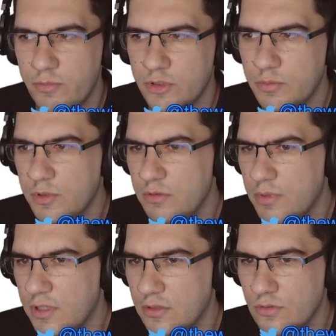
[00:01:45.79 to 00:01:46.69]
multiple
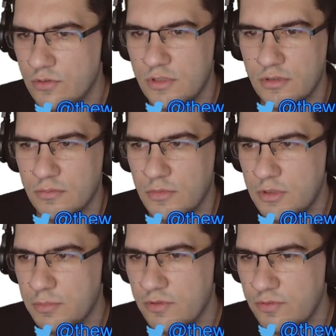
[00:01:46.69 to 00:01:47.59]
debug nodes in
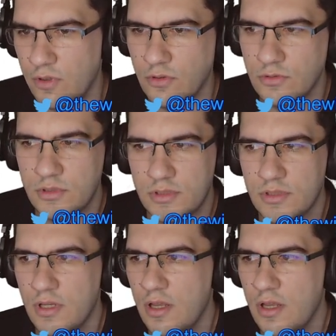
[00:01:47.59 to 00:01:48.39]
multiple flows,